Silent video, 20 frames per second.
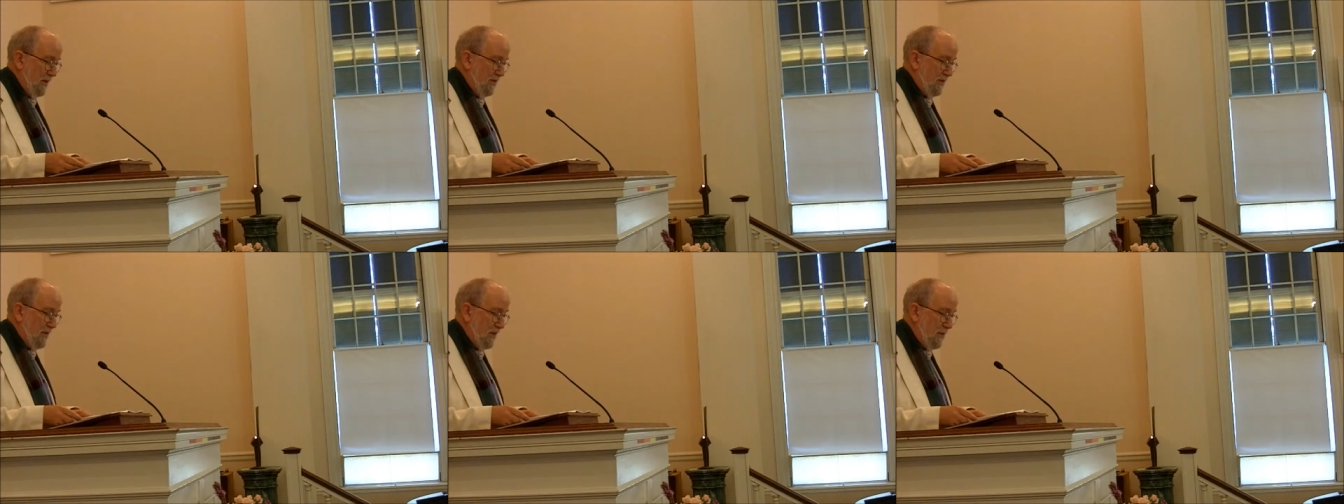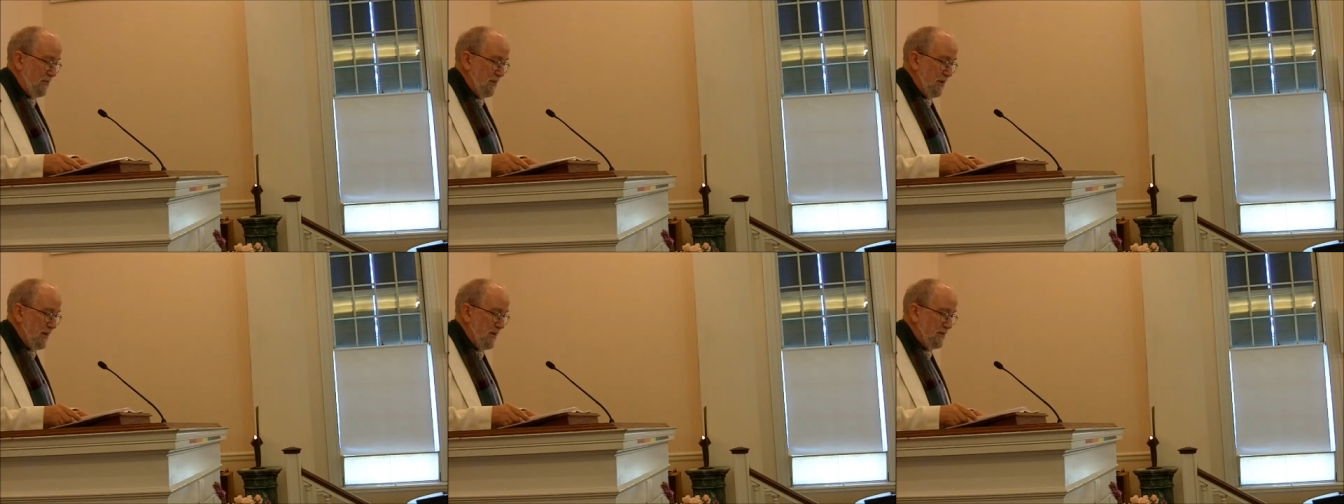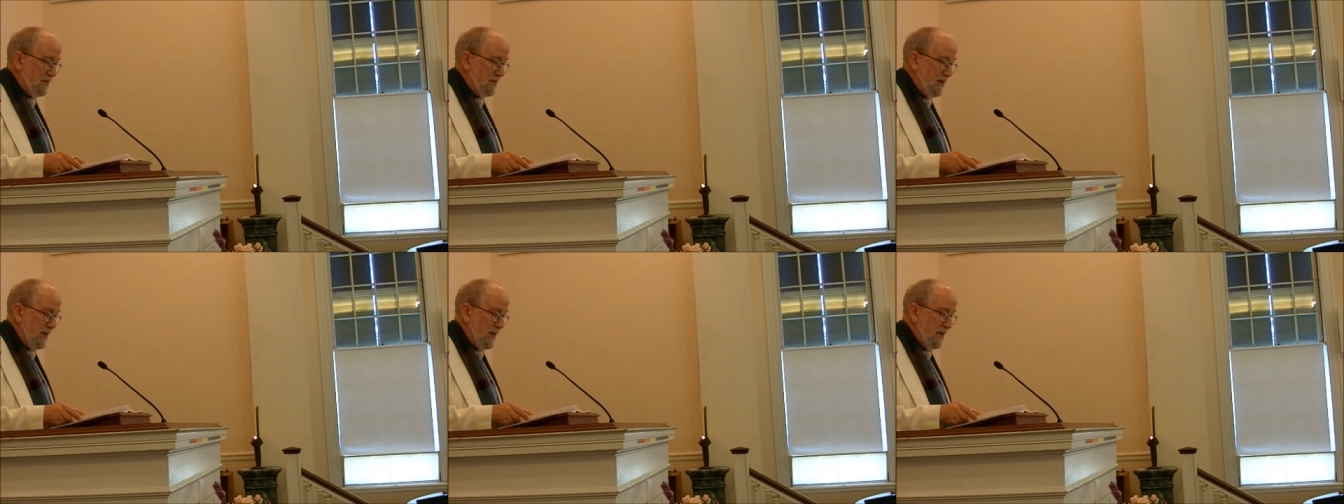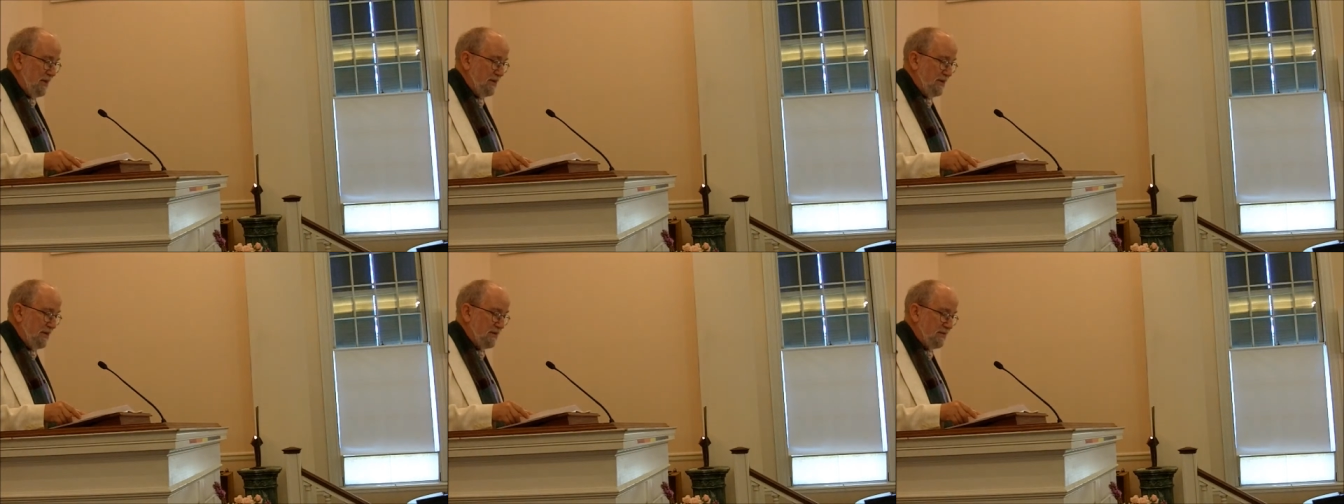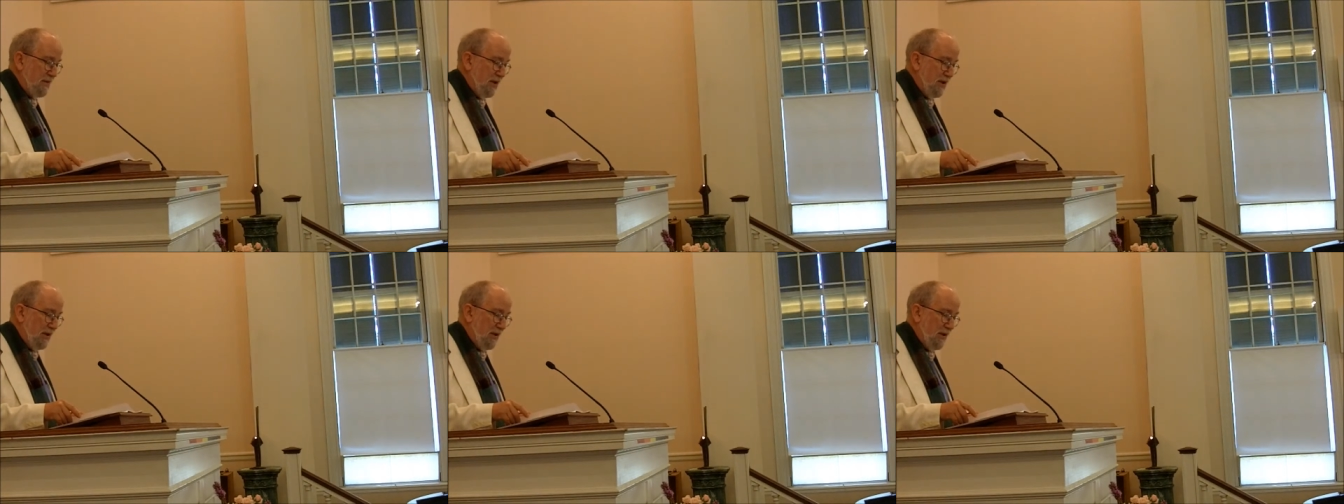They maintained, as
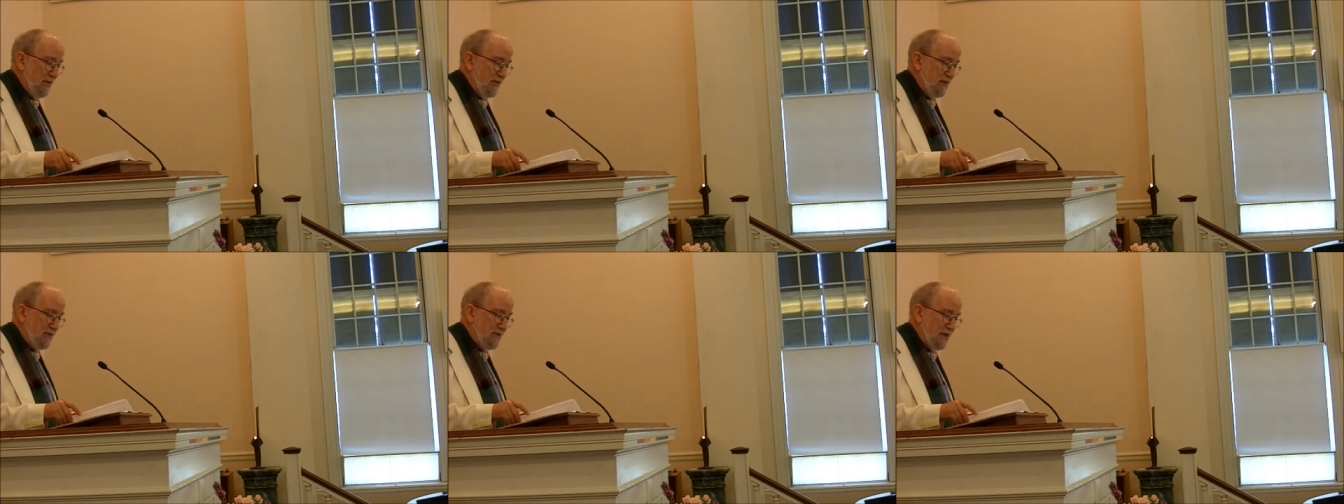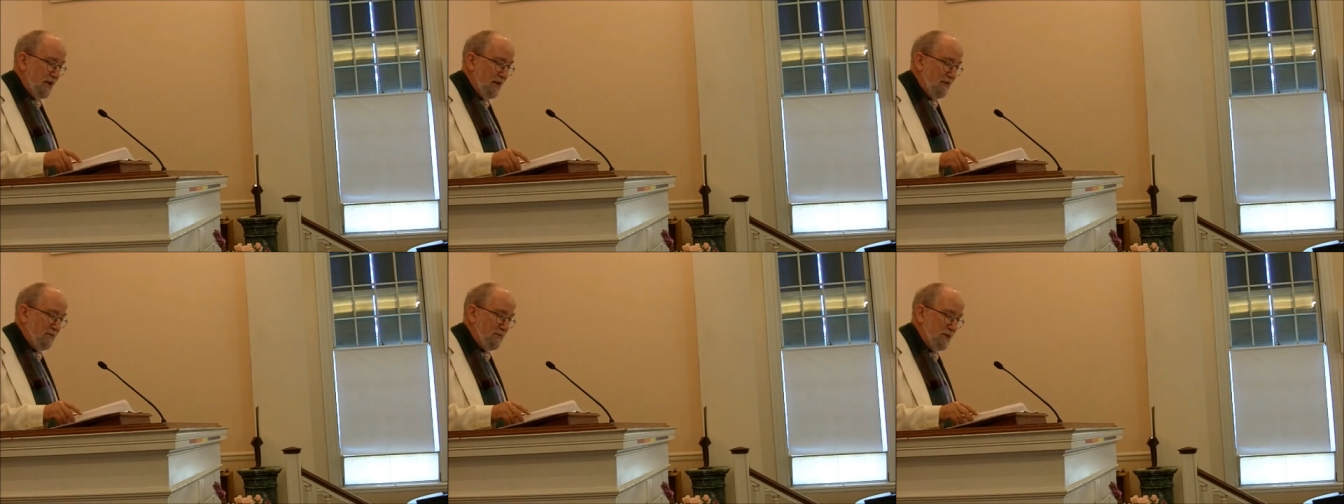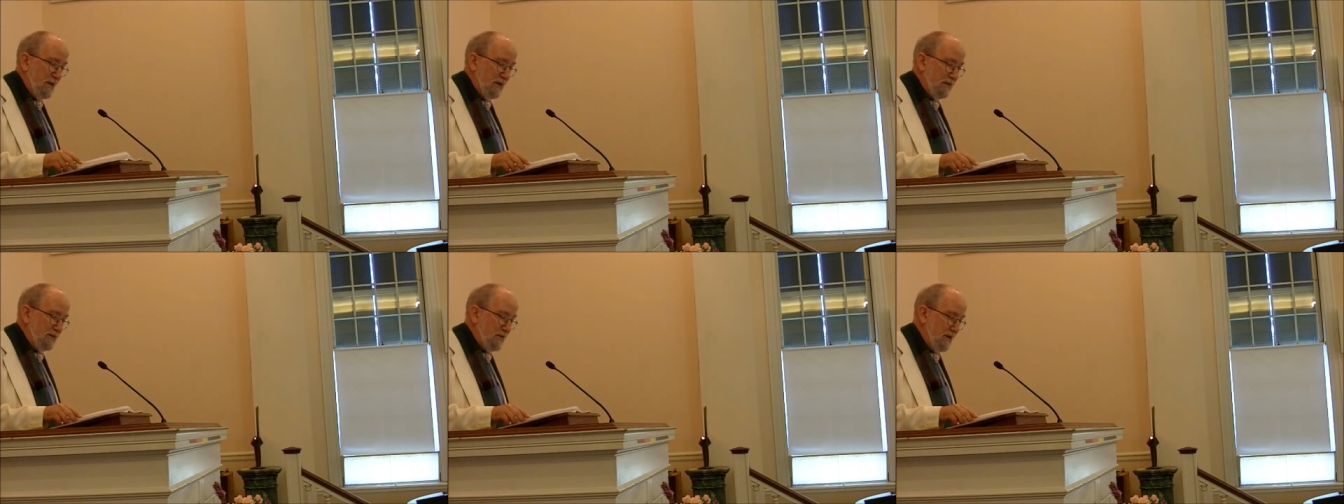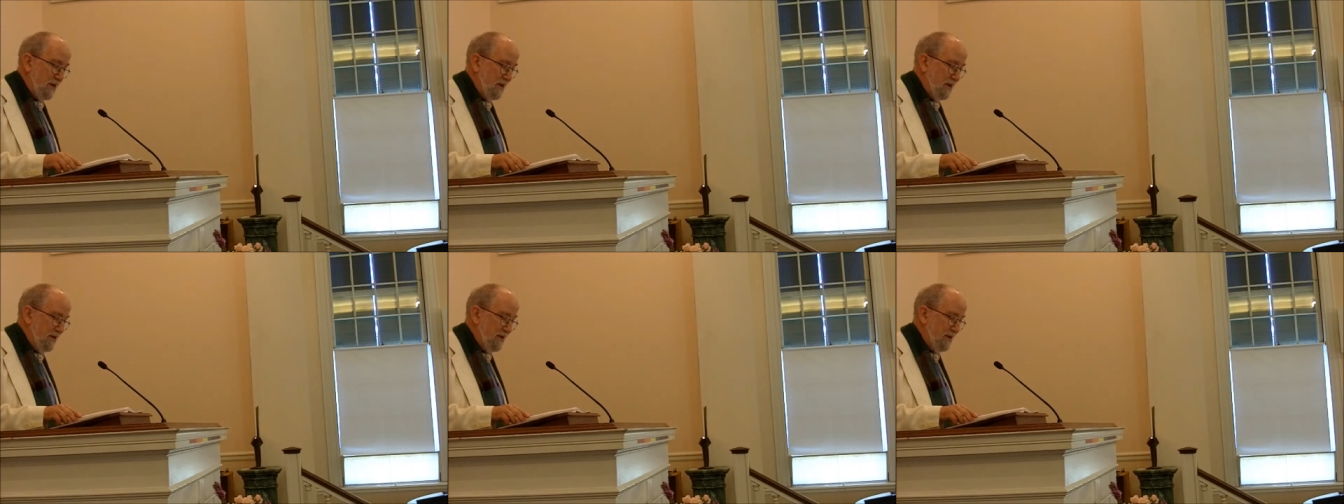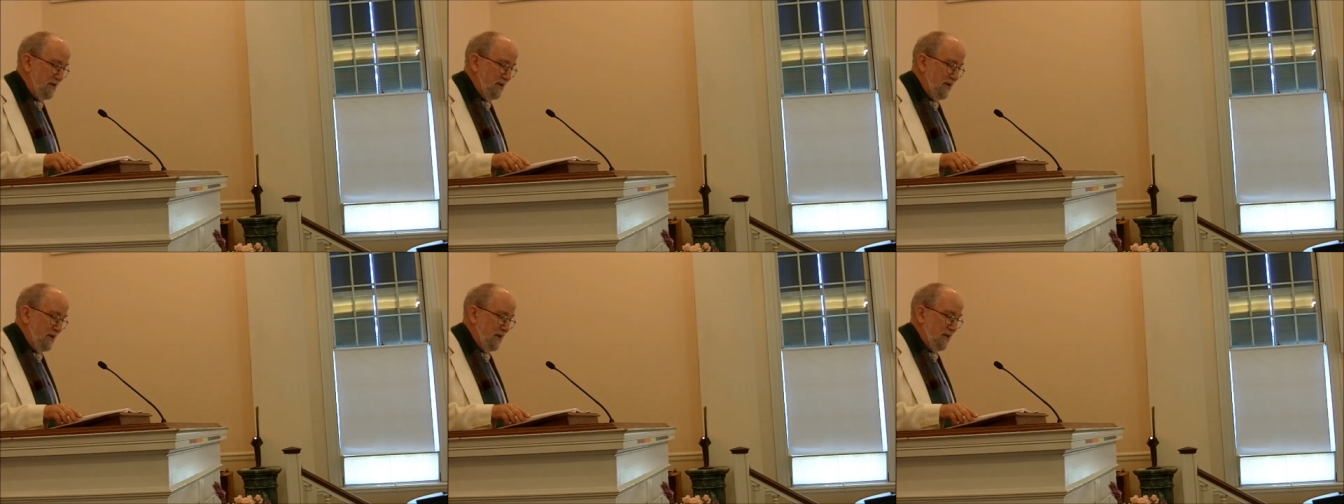all others have
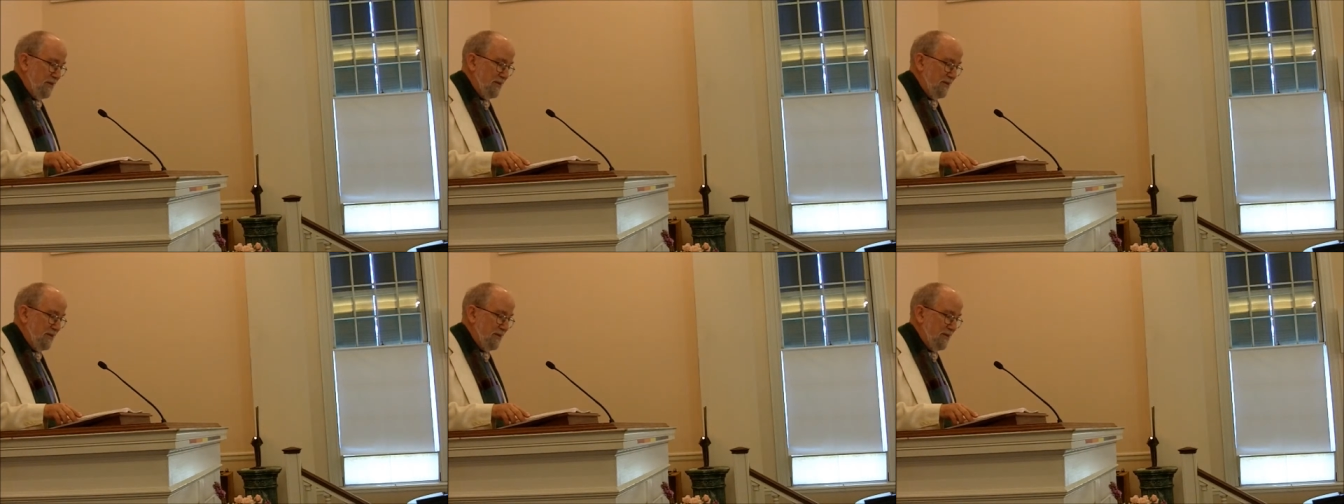maintained,